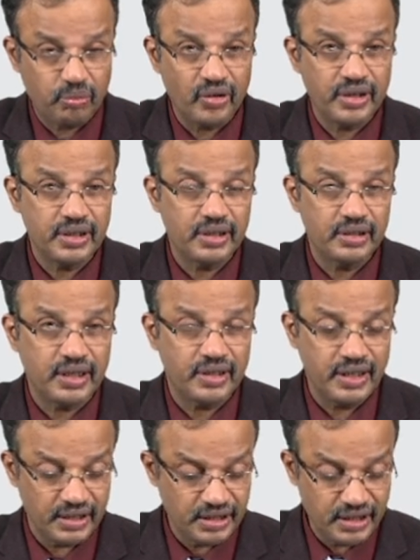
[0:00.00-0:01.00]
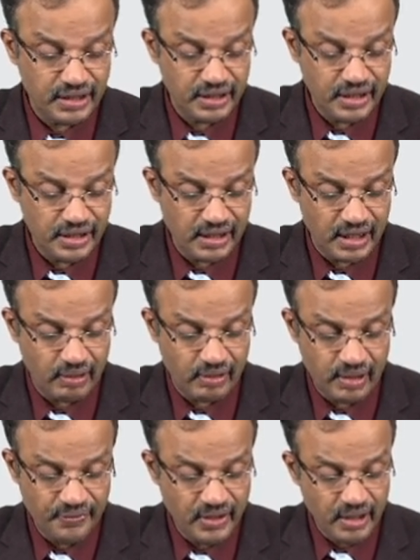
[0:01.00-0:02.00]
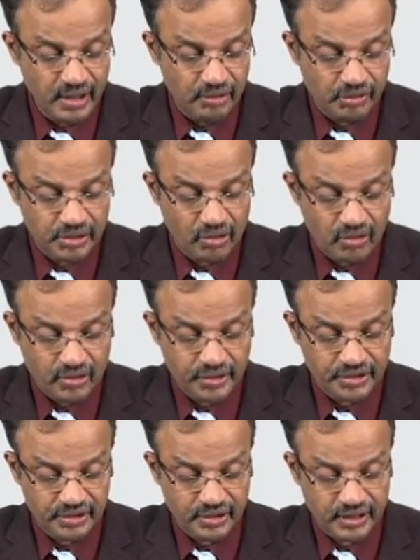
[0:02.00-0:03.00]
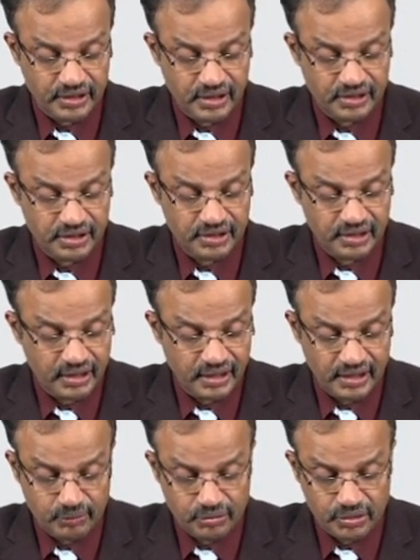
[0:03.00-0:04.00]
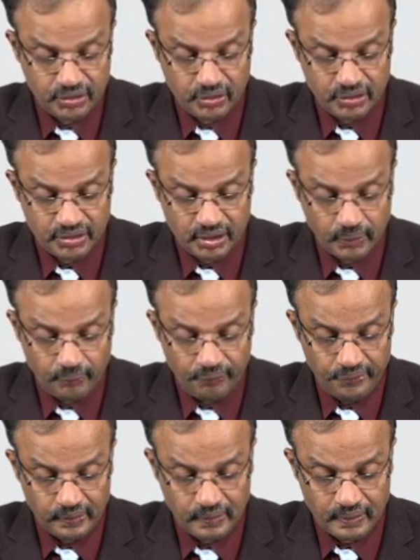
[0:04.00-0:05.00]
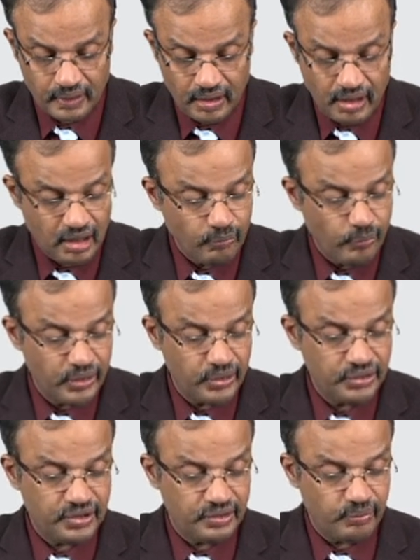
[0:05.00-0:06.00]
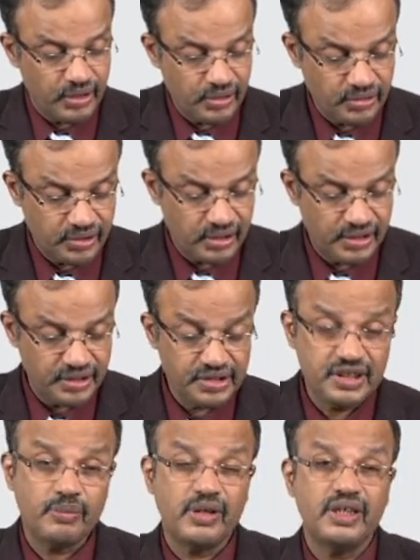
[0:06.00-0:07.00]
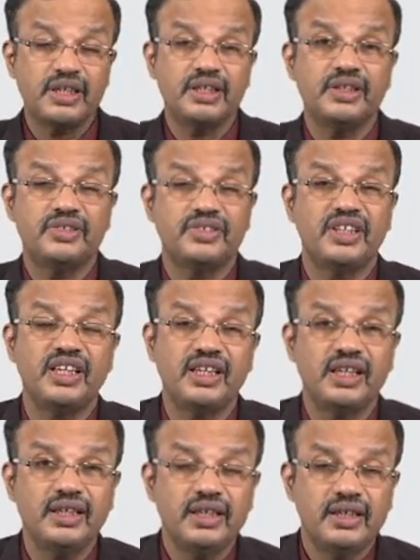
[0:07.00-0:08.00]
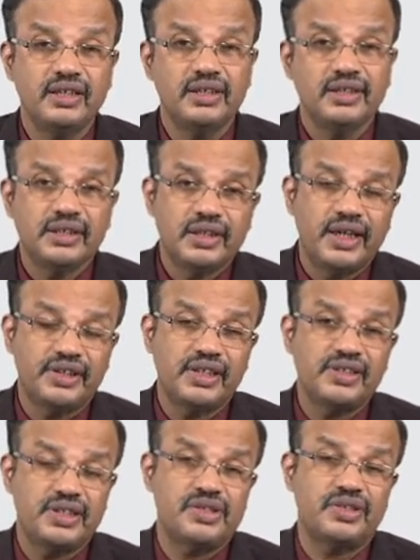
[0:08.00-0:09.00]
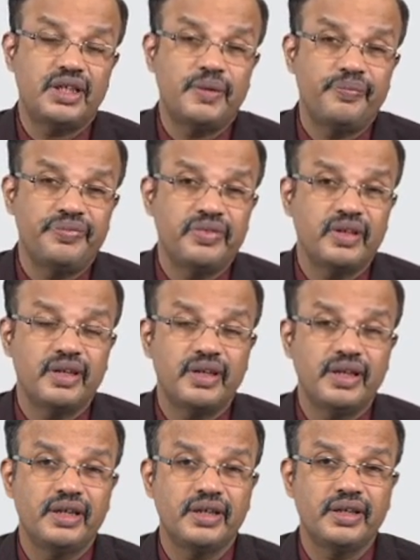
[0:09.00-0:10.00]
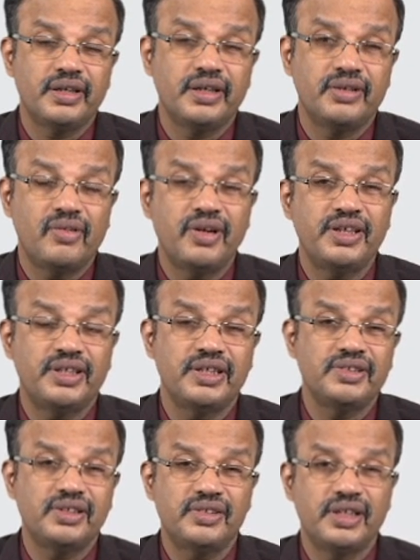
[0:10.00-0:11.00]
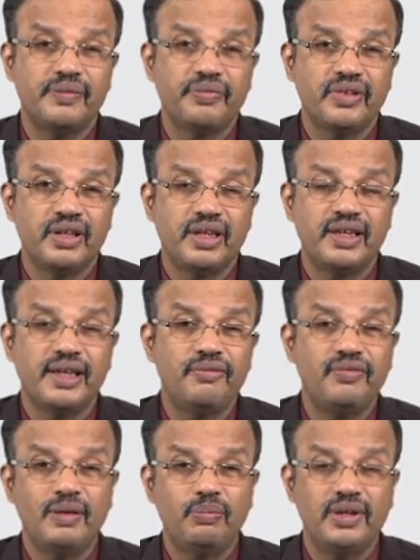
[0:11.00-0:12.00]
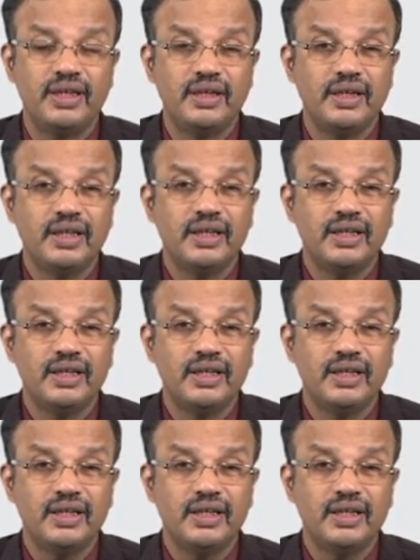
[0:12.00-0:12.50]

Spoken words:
point, genetic DNA level, which occurs in the HNCC. Again, MC question. Microsatellite instability is seen in HNCC, in non-HNCC, in FAP,